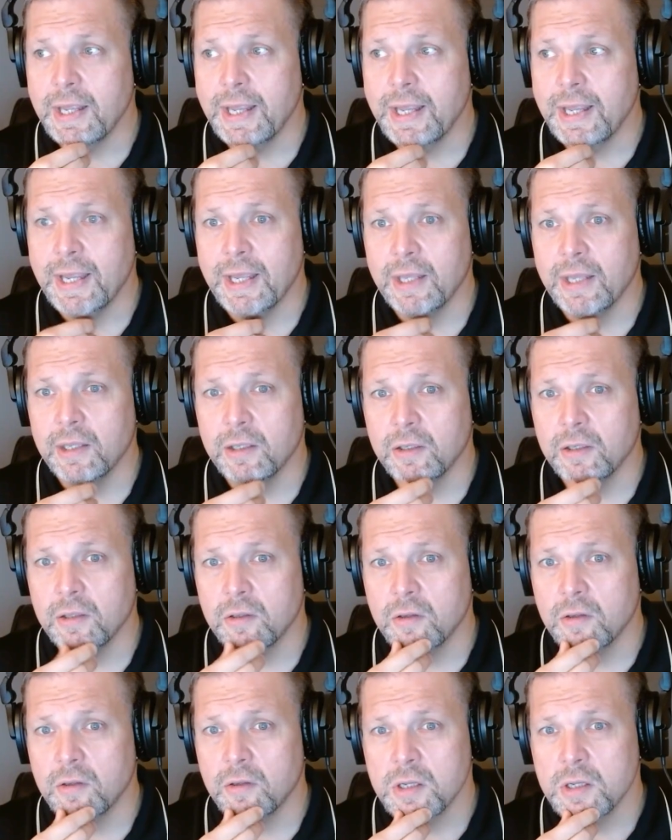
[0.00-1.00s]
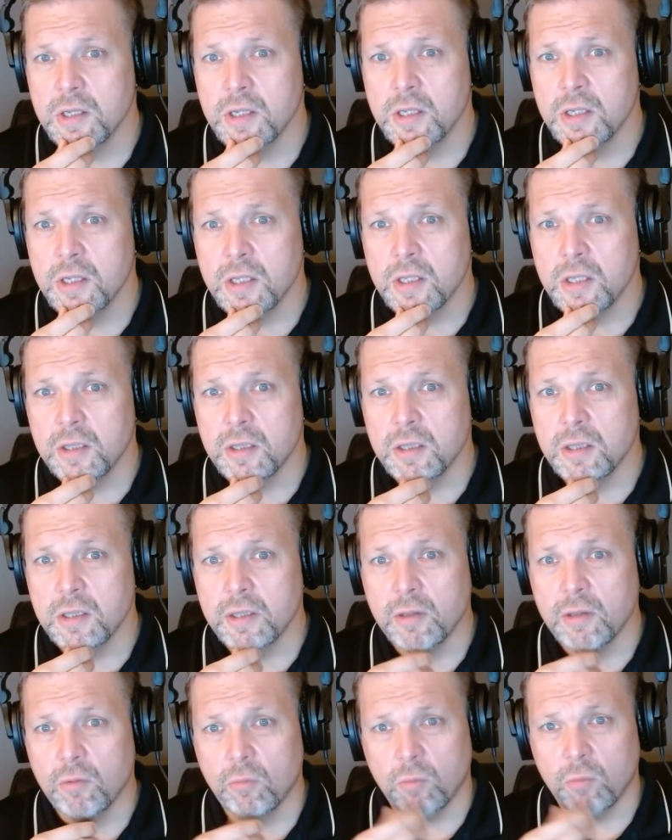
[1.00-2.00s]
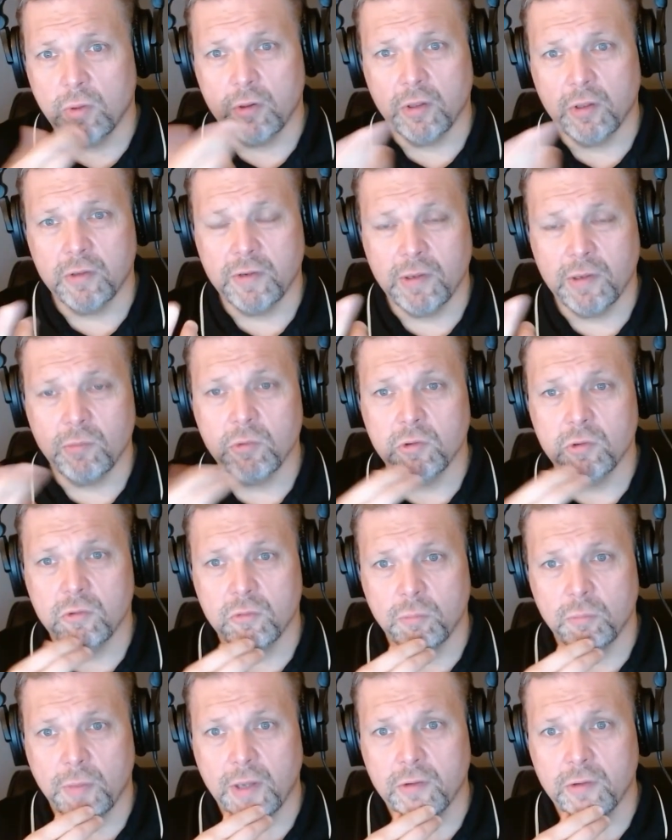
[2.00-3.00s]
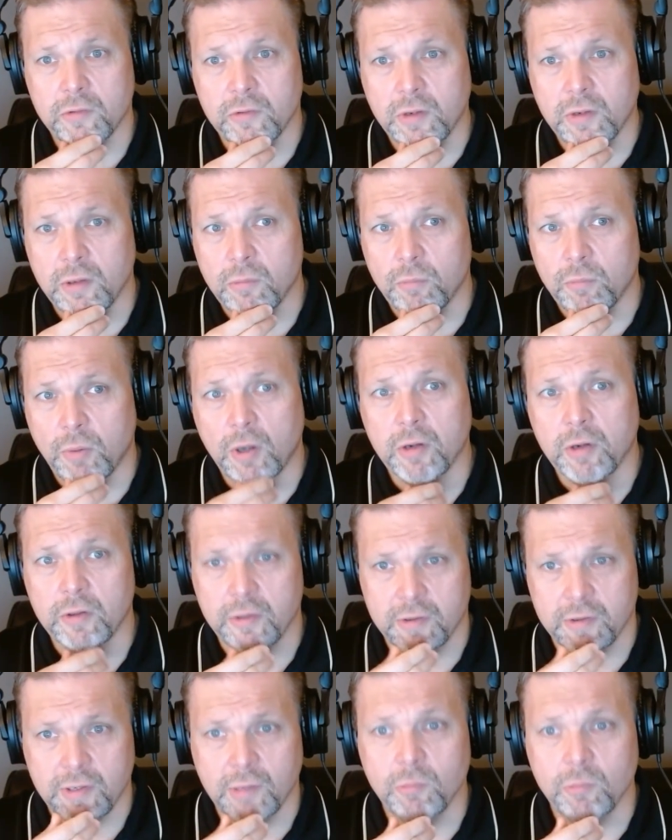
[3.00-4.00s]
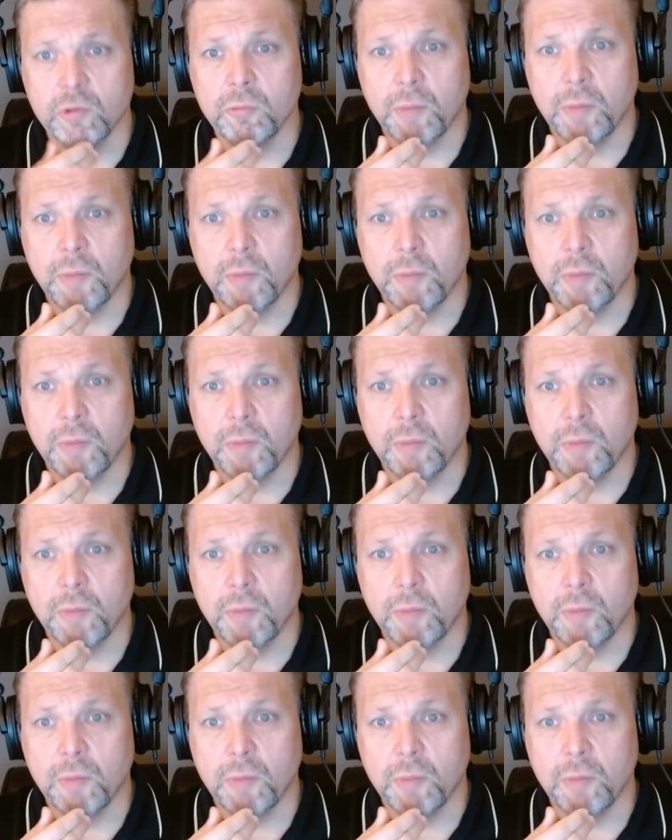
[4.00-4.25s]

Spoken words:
and the team was part of the team was